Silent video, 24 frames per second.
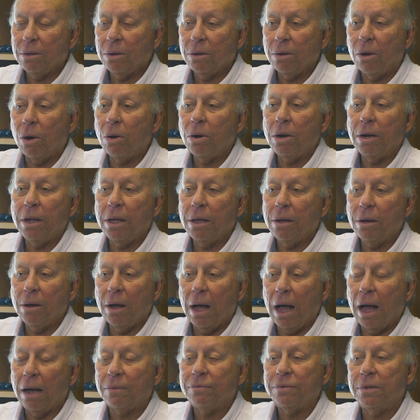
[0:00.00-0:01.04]
Only
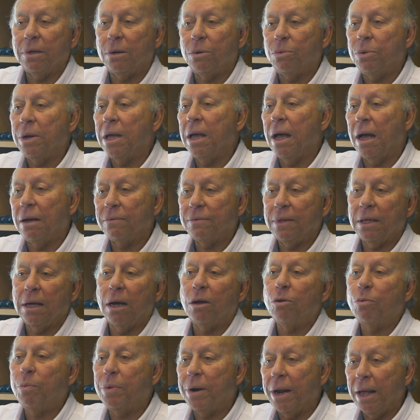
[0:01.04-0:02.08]
after we have the
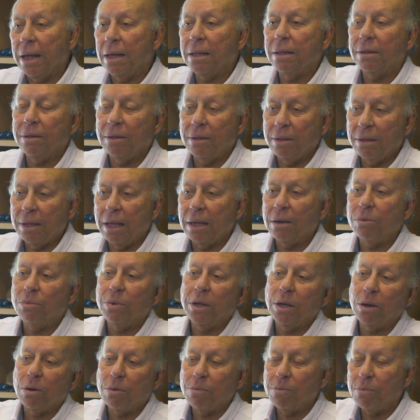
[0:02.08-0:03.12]
outbreak, then
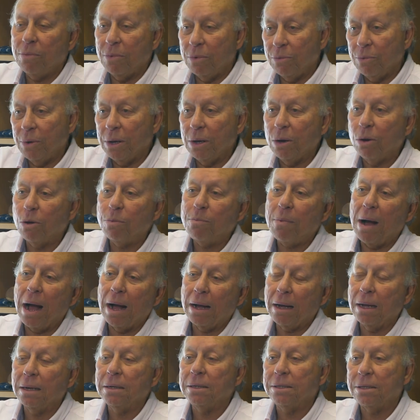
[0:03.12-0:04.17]
we come we go
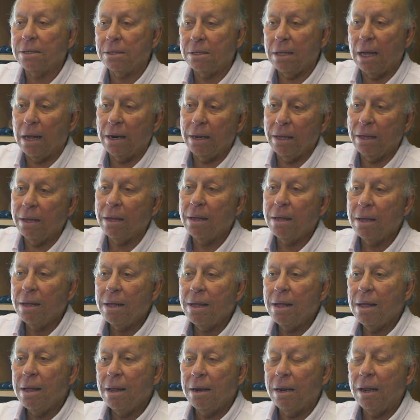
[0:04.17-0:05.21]
back and study
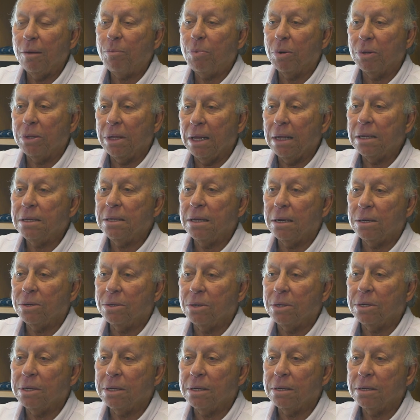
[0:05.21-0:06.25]
the potential
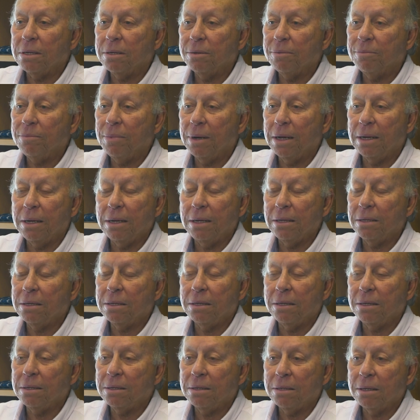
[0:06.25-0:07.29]
sources. But
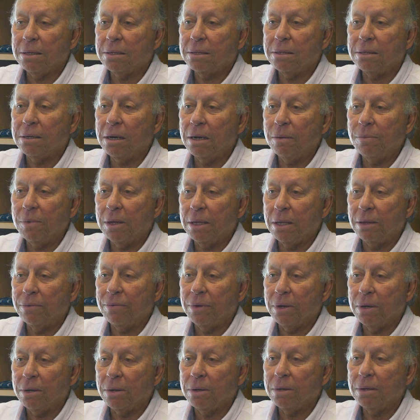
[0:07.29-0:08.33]
it's it's extremely
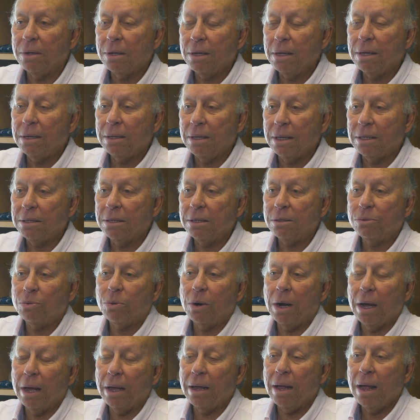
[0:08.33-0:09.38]
difficult. This is
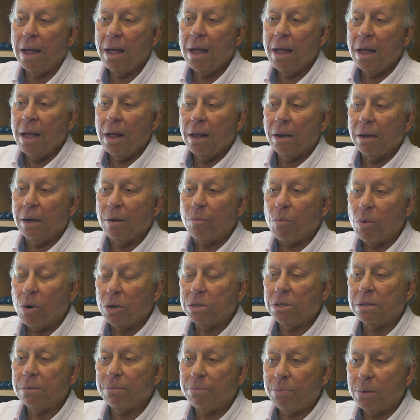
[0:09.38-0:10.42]
why the
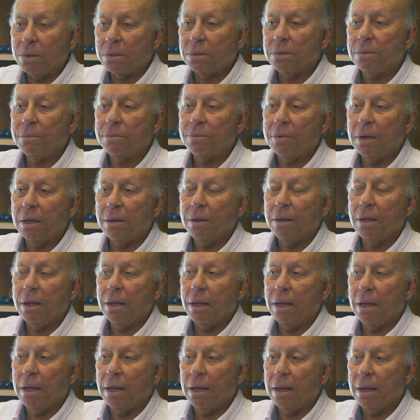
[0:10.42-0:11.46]
most important
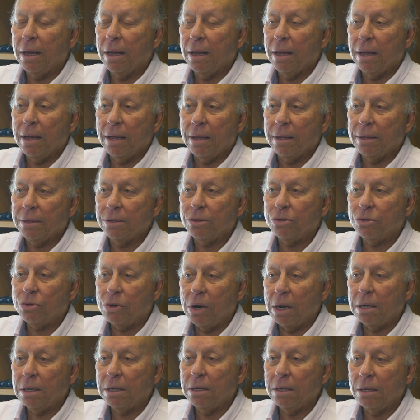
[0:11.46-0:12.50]
uh,
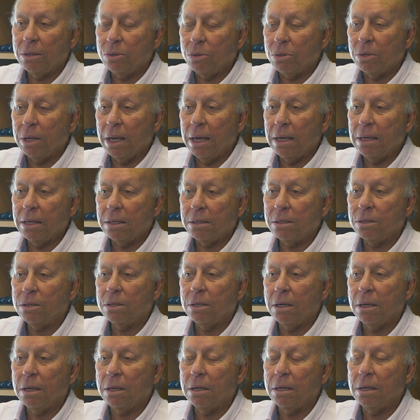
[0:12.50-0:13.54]
strategy today
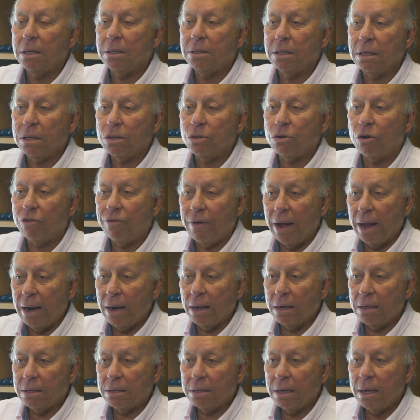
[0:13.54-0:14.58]
is uh, disease
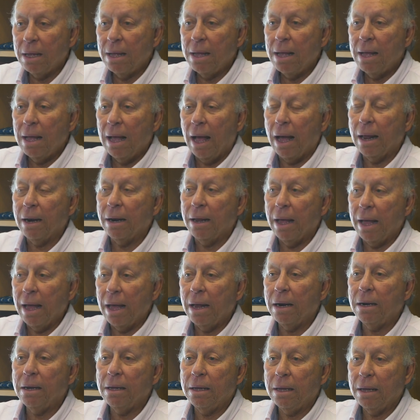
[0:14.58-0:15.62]
surveillance an
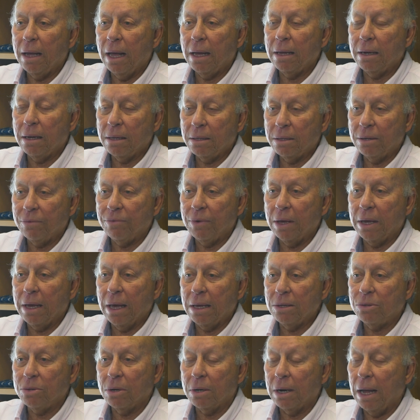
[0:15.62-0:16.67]
early
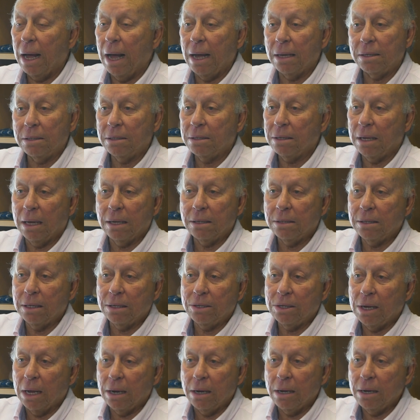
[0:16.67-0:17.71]
identification, as, as the
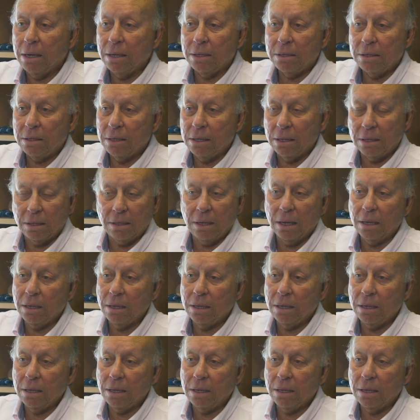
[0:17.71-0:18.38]
Chinese did.